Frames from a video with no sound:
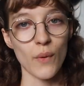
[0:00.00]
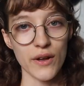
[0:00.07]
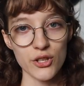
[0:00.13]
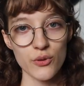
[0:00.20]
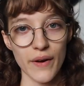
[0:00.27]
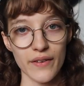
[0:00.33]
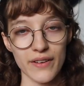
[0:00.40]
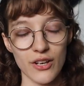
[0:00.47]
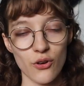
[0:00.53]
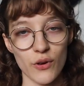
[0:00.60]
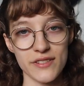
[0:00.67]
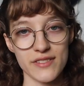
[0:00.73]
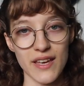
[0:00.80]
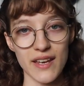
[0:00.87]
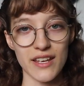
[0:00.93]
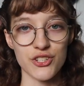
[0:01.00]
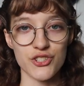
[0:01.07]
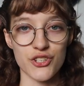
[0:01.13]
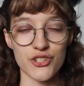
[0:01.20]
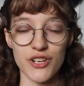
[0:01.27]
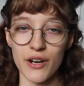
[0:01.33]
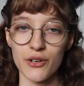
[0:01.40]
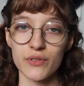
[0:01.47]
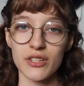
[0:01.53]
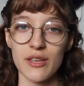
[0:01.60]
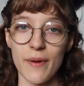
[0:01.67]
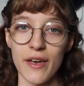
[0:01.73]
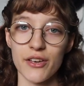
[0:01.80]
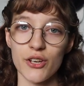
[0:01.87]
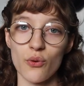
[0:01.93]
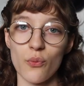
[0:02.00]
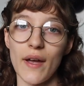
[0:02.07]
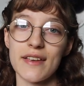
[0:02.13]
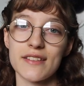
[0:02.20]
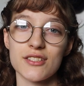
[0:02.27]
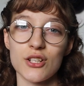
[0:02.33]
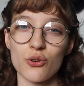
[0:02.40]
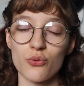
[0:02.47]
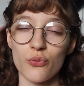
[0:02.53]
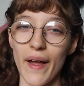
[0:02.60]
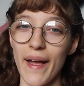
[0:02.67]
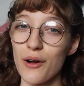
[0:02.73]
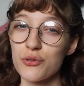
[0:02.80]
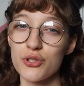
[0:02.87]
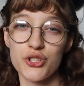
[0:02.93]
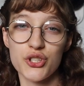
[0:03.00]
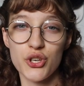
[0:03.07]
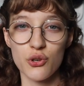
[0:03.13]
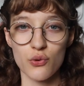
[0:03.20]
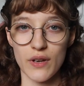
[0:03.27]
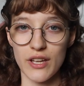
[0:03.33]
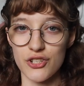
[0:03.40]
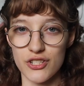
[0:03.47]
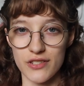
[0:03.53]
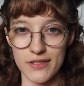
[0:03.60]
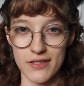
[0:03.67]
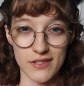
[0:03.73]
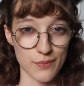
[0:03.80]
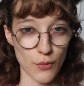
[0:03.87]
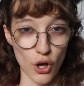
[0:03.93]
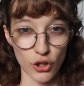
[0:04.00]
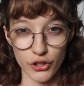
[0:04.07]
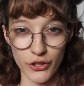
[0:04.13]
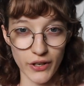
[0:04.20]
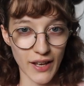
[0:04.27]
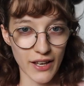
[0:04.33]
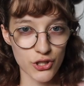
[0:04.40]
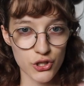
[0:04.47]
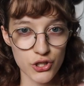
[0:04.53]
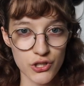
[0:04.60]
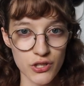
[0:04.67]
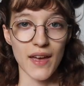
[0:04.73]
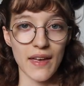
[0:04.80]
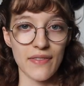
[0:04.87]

When you're wearing a corset, it should generally make your waist around two inches smaller-ish,